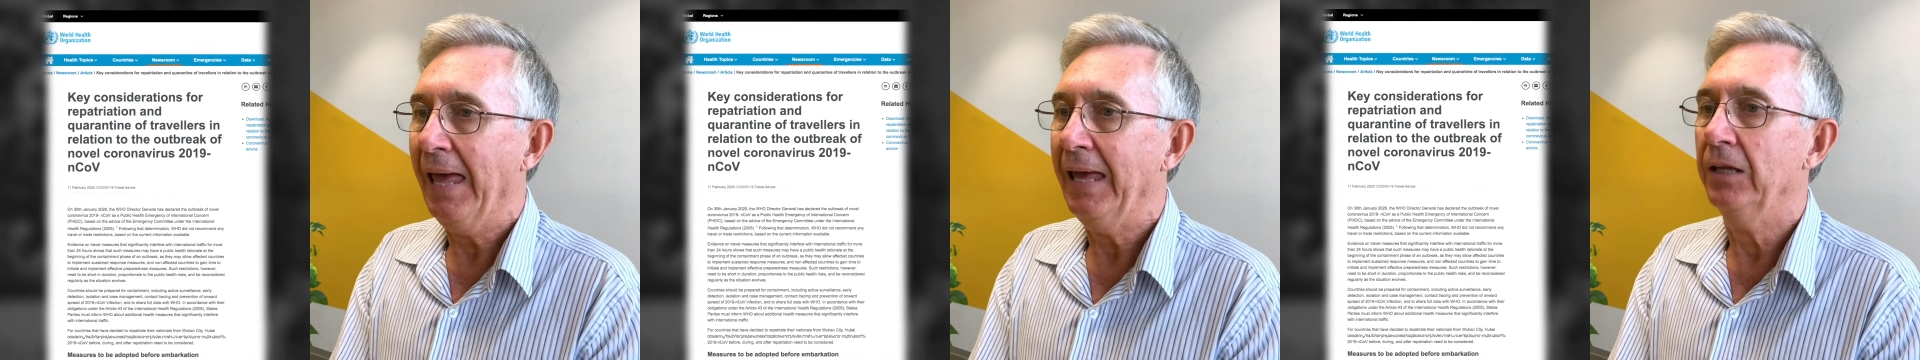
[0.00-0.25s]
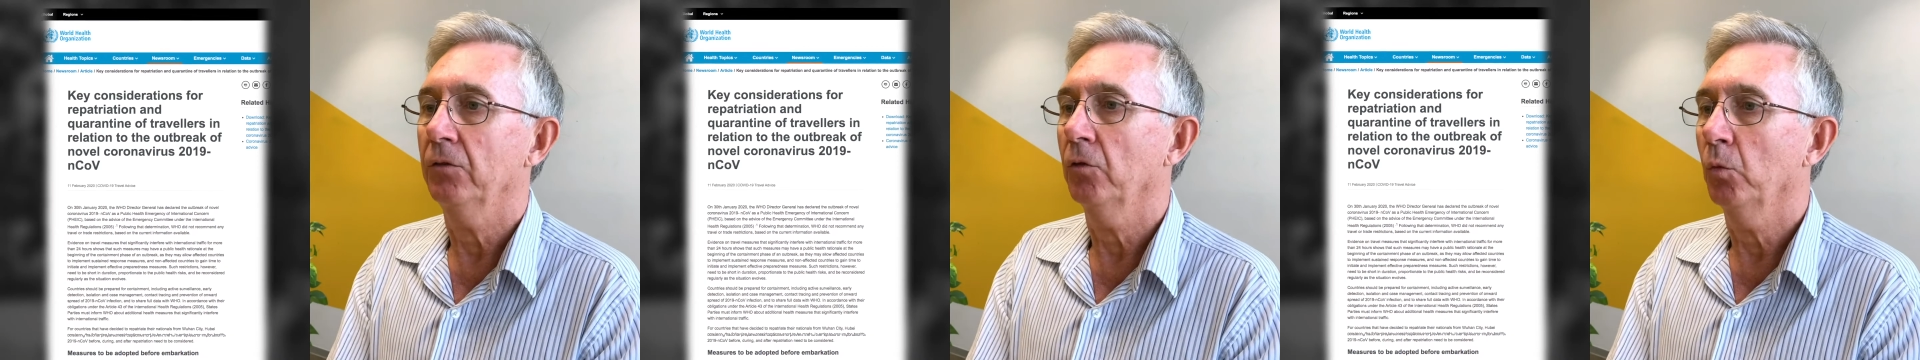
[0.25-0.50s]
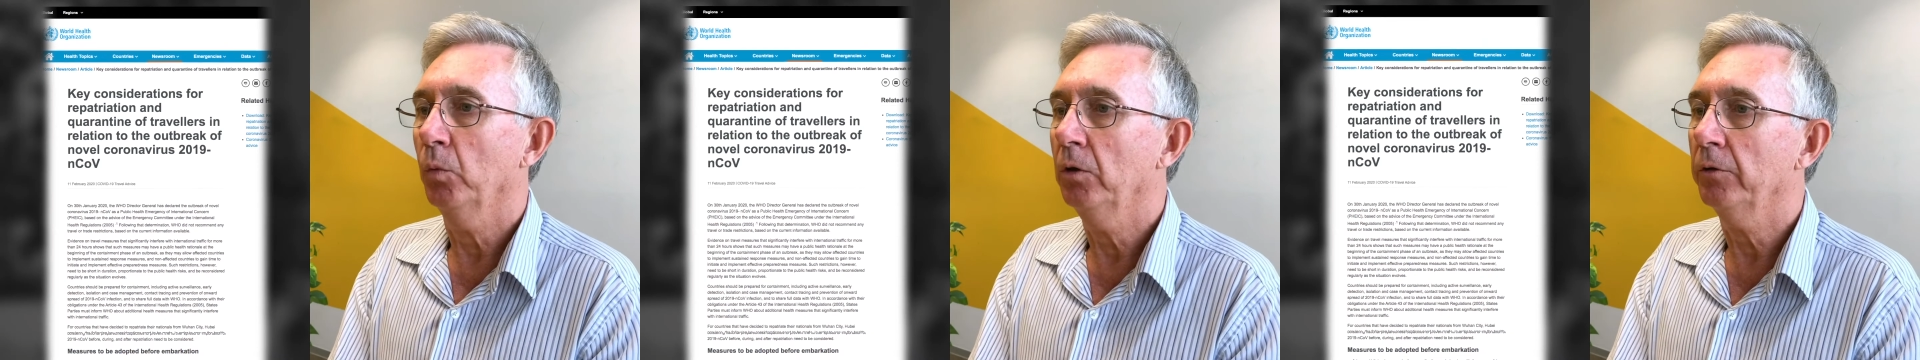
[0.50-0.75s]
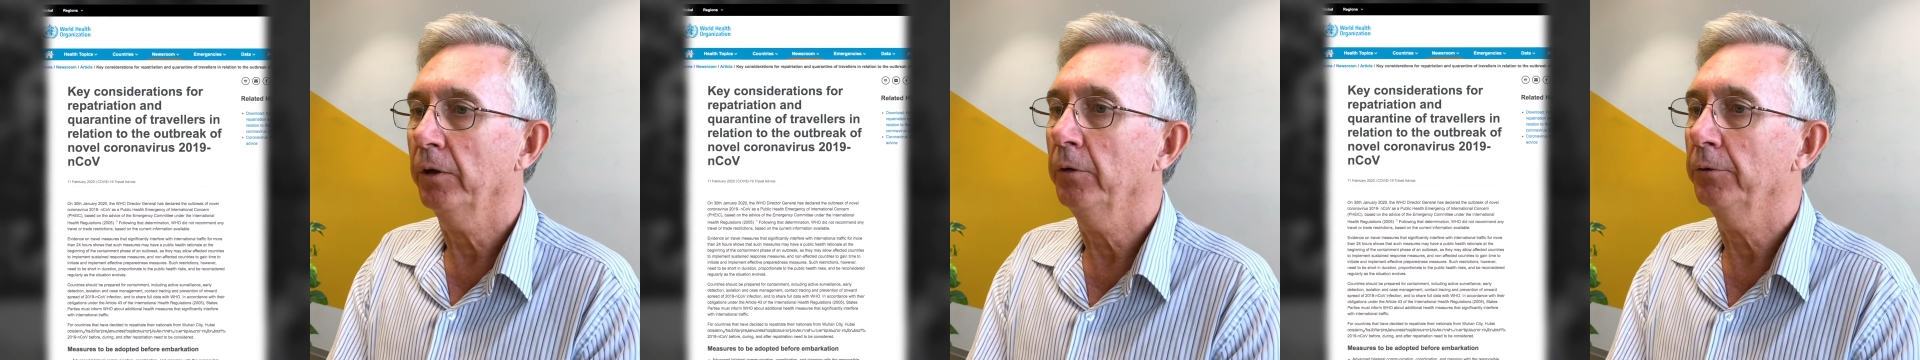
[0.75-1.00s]
and the
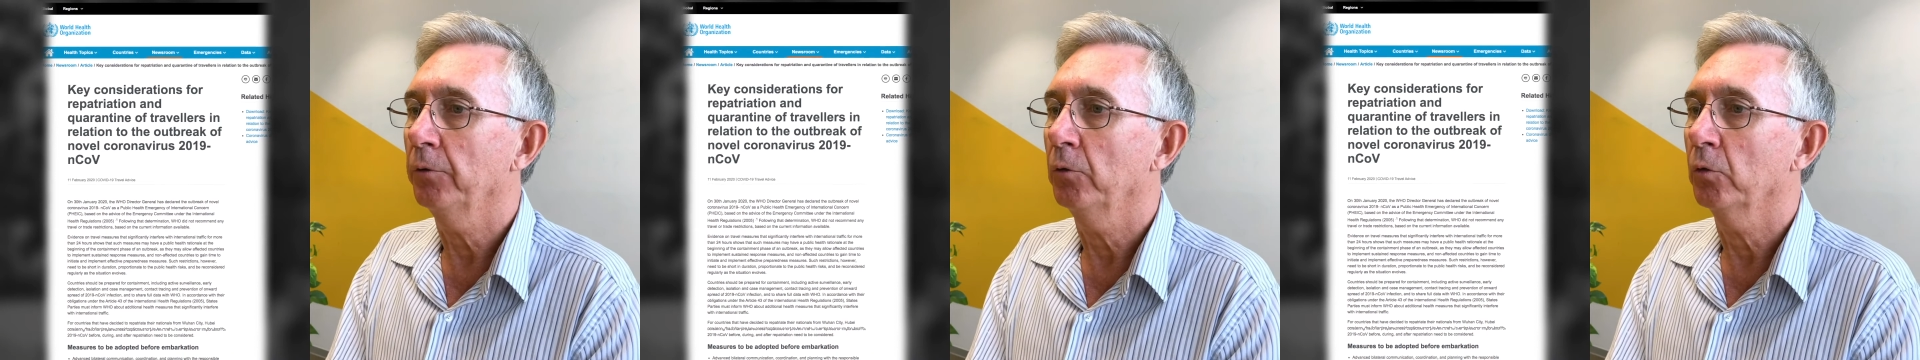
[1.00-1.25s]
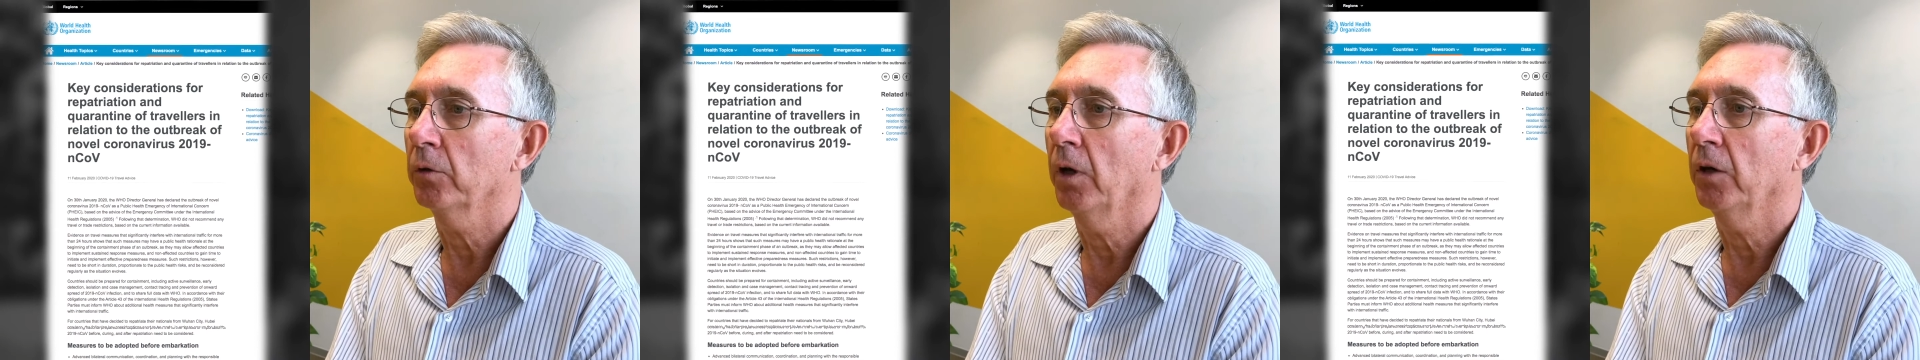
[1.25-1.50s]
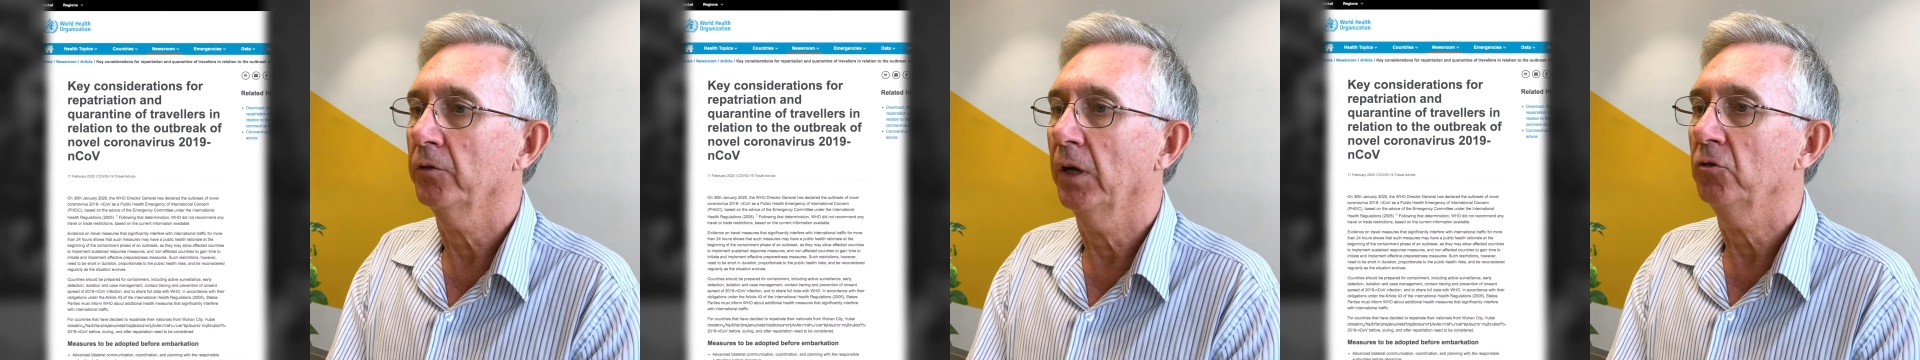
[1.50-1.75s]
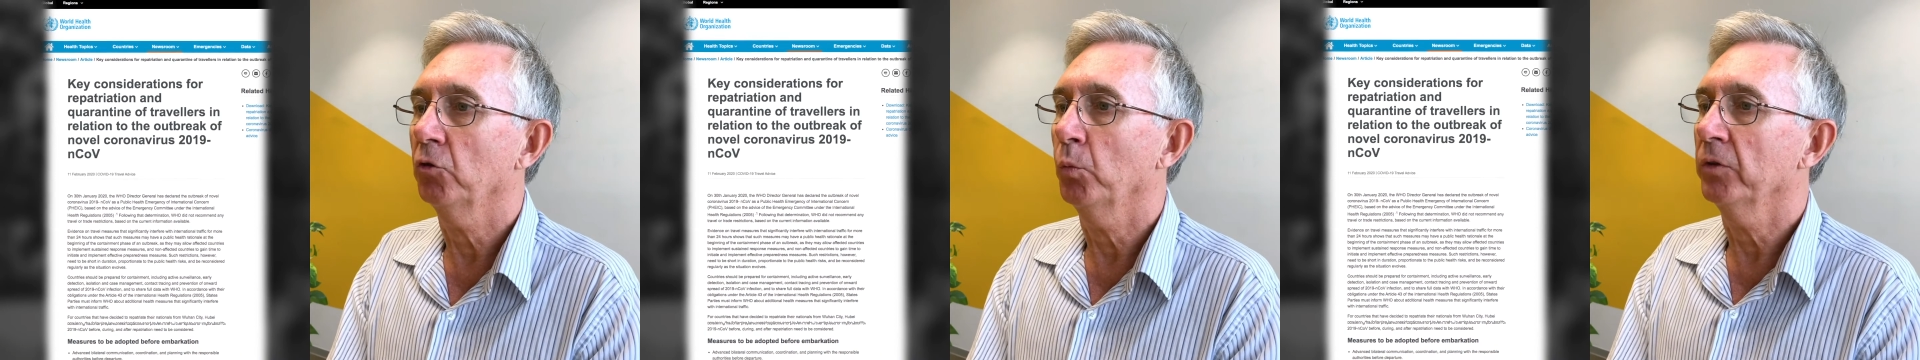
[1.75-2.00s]
World Health
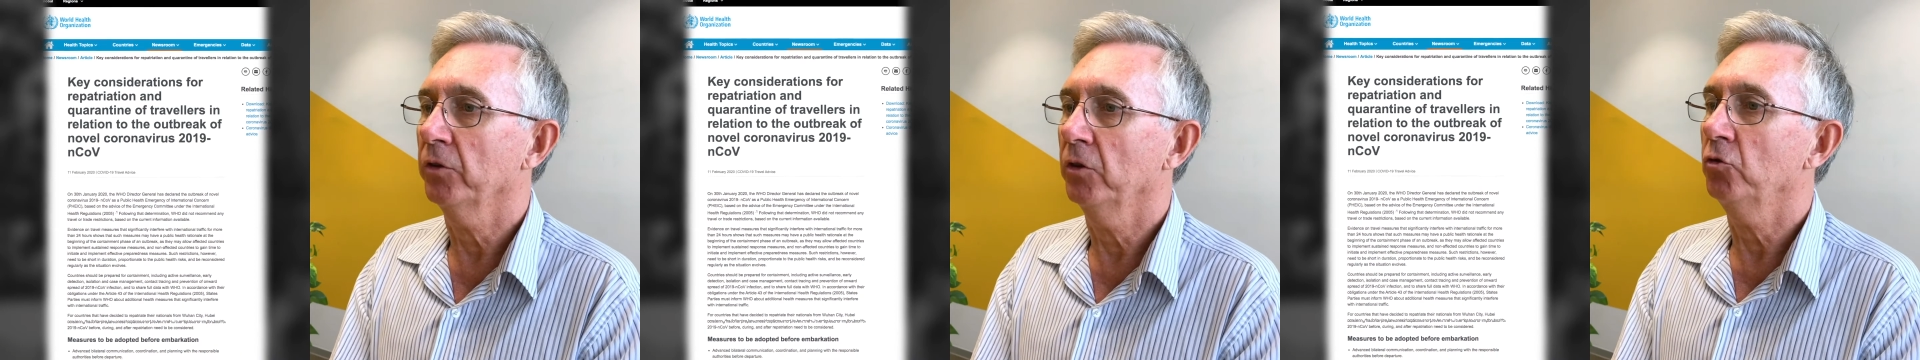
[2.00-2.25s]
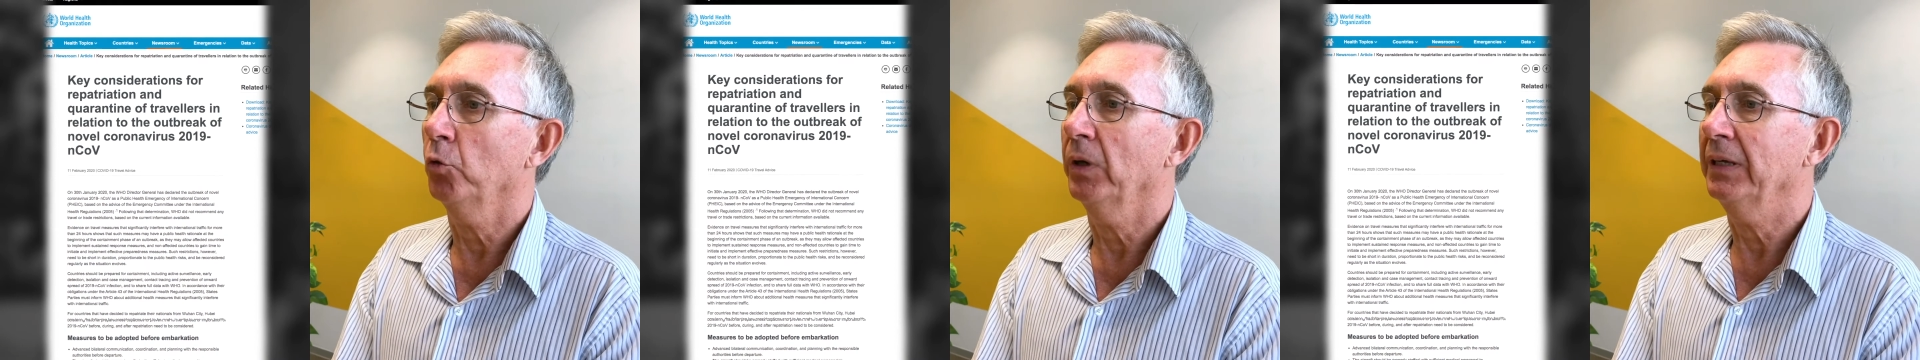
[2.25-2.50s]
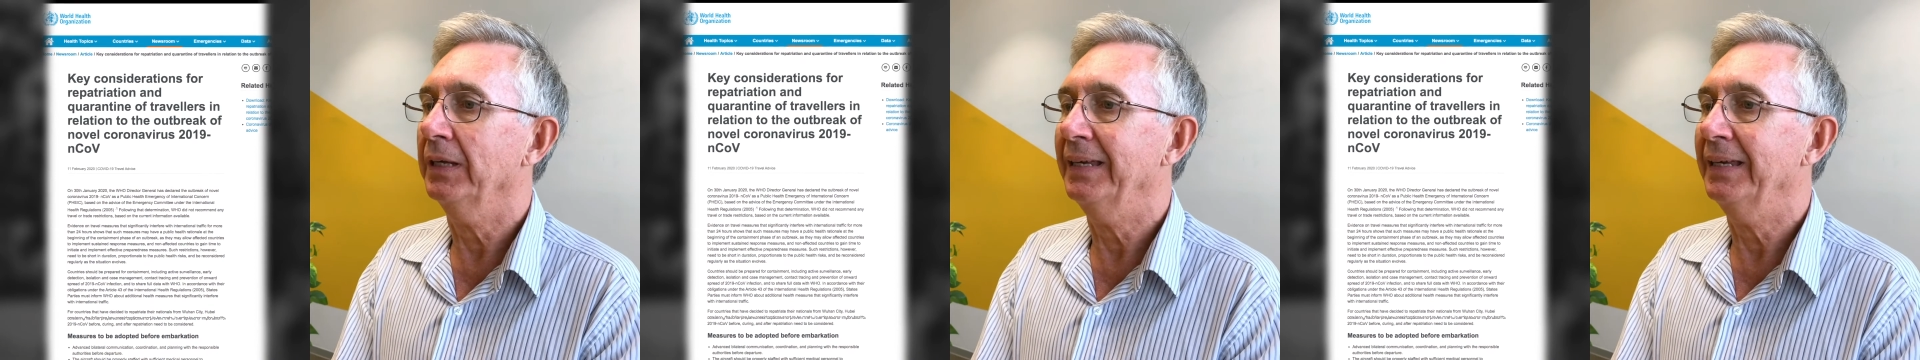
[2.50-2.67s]
Organization was issuing